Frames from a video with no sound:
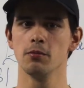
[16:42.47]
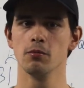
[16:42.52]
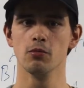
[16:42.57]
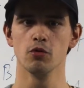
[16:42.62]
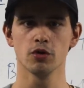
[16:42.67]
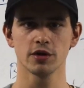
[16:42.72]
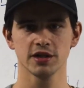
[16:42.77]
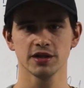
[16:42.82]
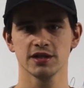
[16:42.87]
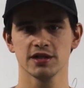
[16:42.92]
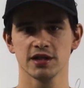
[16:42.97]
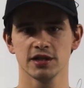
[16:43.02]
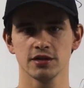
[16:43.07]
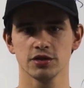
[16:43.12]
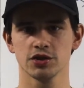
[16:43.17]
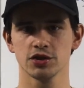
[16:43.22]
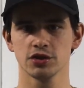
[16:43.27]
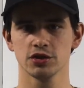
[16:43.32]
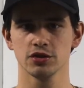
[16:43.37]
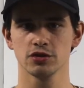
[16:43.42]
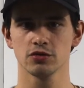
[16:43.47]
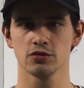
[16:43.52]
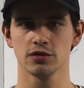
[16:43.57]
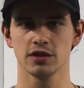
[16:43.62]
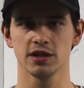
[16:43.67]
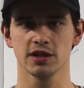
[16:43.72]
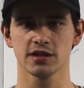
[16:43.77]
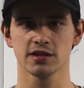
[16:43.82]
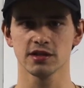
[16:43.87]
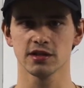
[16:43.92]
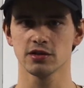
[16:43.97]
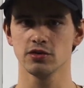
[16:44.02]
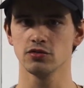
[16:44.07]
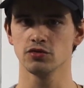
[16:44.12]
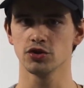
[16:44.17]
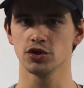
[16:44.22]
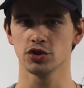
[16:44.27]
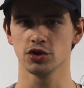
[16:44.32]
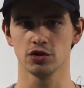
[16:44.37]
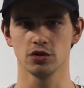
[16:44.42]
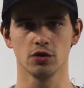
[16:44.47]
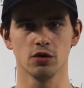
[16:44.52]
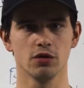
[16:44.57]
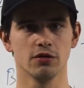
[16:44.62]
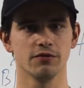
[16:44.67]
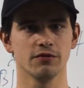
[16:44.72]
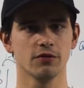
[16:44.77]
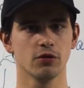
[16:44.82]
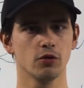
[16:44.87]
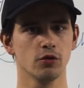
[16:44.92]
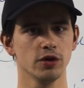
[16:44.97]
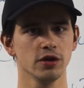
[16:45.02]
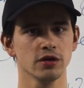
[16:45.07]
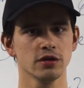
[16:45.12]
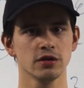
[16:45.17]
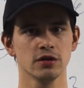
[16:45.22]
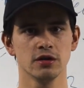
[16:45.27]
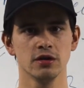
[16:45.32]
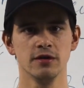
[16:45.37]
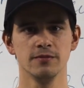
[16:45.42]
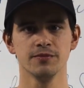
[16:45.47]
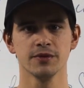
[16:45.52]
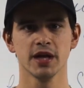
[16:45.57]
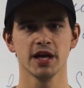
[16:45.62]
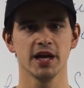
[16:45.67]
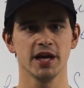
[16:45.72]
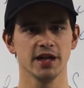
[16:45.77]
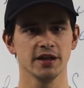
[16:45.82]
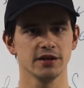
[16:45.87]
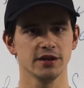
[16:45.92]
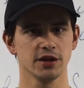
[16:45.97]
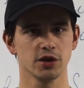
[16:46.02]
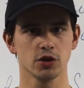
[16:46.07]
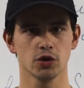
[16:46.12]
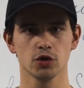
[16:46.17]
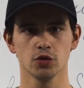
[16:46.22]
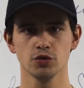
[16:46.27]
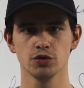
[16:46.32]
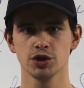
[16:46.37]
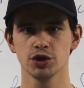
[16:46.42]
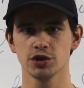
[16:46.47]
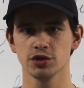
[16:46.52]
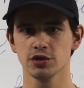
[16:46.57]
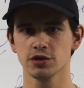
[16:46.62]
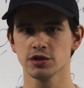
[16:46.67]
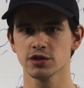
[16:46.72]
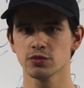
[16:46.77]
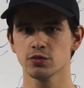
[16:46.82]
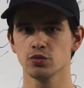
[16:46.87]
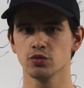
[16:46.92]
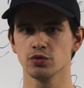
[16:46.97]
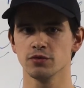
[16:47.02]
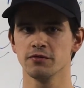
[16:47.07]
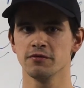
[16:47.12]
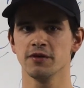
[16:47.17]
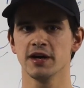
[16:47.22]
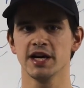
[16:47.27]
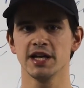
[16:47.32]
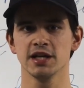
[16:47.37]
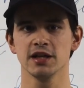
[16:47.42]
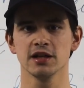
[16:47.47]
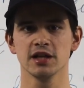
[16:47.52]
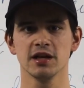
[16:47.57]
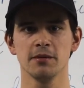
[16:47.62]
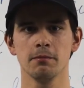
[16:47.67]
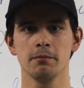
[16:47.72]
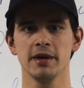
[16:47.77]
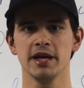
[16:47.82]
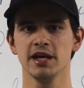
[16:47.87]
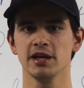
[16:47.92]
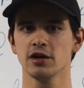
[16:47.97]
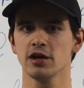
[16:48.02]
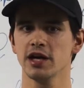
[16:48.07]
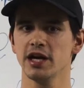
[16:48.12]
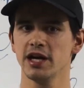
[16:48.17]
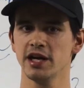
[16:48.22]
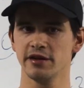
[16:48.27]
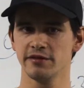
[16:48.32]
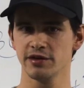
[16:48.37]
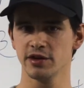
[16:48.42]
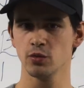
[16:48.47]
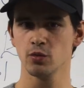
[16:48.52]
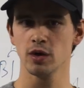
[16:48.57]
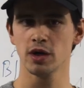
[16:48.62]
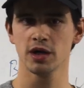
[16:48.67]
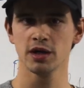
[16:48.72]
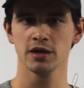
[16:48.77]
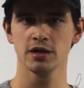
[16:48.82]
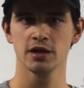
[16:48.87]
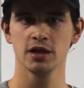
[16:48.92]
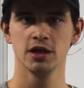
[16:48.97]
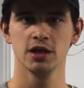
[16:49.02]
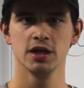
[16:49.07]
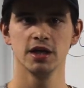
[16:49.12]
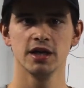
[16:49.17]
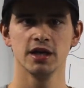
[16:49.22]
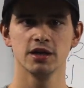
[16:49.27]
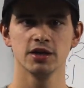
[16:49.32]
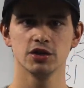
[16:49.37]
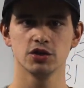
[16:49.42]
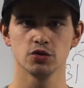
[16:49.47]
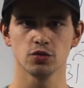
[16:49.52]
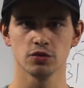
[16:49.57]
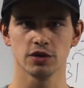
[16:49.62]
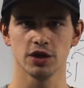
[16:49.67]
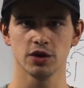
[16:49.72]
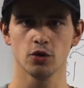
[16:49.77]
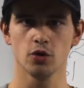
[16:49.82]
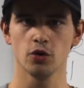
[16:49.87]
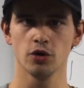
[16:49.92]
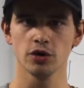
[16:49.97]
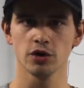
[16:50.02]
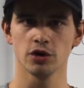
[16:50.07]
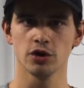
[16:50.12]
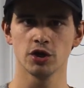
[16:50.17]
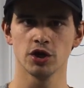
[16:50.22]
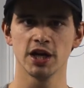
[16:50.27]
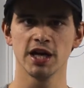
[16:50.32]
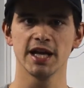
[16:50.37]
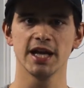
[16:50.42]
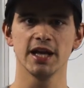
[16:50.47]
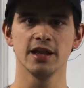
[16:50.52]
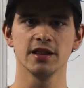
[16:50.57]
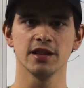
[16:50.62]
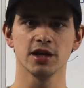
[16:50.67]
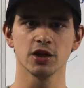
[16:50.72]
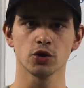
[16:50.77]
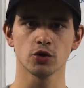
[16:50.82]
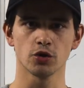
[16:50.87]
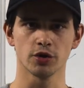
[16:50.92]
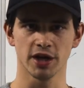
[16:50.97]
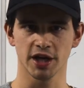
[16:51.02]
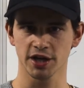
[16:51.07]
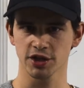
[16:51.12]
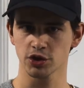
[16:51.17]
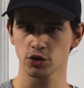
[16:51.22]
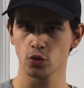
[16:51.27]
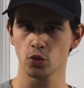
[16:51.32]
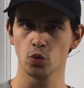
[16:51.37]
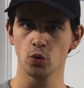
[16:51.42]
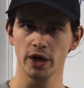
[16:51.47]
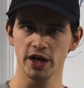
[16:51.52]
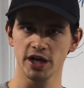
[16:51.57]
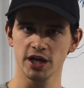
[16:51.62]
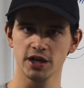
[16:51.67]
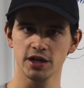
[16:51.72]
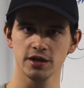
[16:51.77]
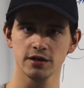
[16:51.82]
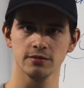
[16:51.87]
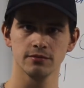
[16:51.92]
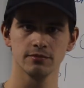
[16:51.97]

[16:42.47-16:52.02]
more attention to the execution of Euler, and the coaches would finally make everyone do the Euler in the correct way.